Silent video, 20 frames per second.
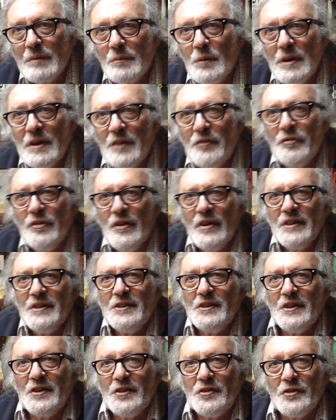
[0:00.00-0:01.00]
When I
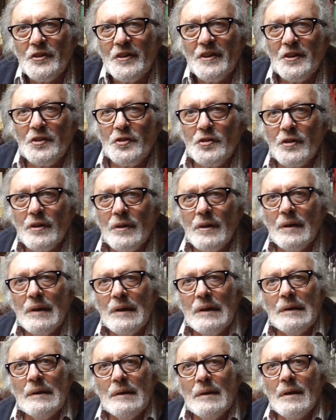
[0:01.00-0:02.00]
find these things,
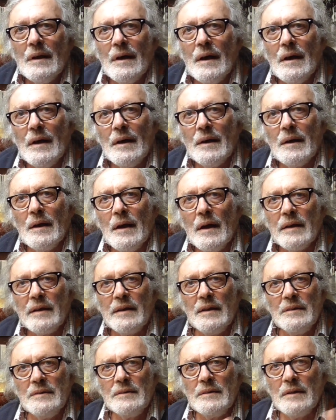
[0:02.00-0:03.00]
I
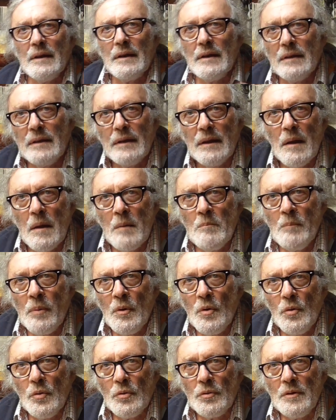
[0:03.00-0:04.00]
can
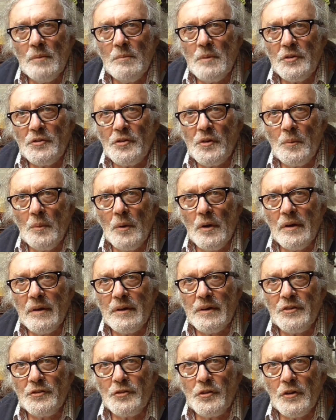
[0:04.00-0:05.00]
import them, as it
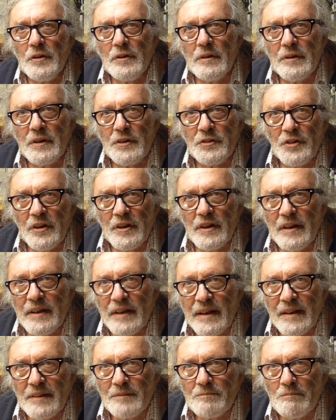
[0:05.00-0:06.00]
were, into the
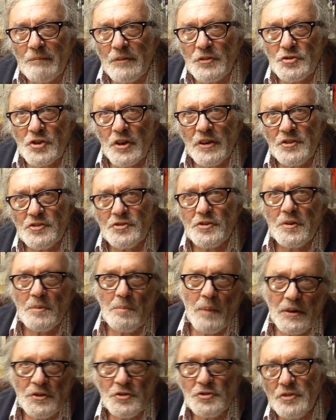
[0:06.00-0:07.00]
Tinkercad and change the
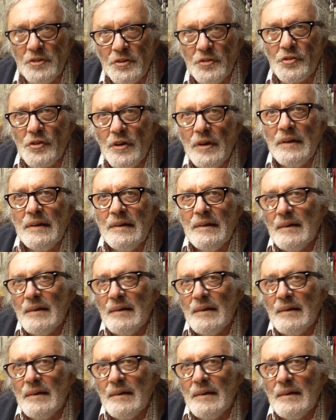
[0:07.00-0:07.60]
dimensions,